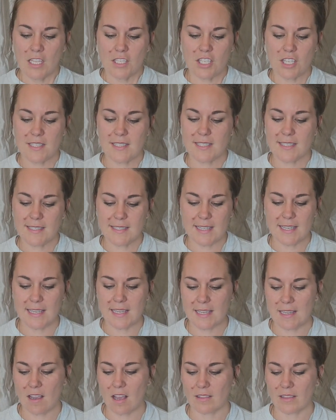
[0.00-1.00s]
just to
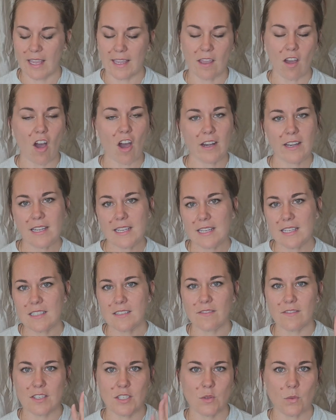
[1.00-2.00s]
see, like, on an
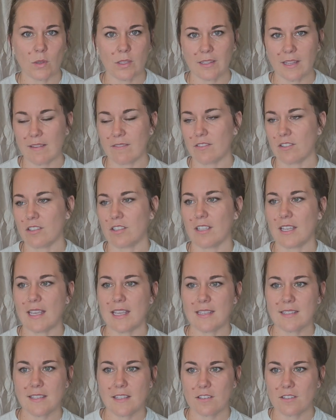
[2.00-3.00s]
individual level,
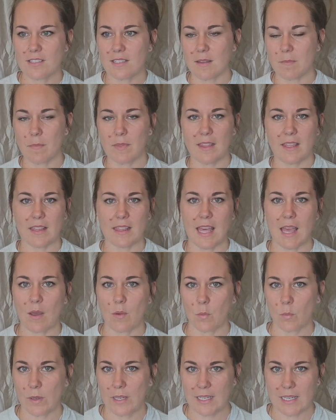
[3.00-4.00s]
is there something
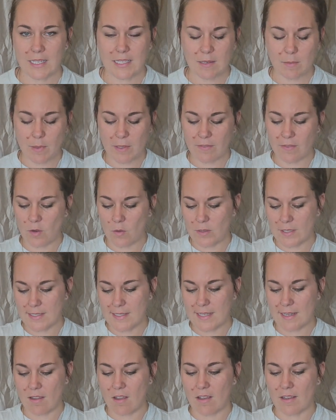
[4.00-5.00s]
that we need to be
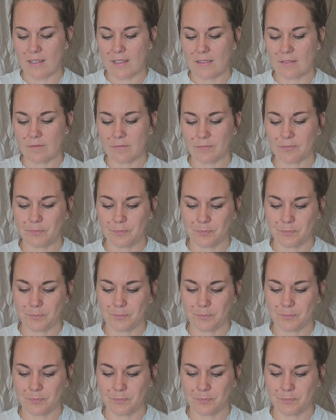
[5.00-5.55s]
focusing on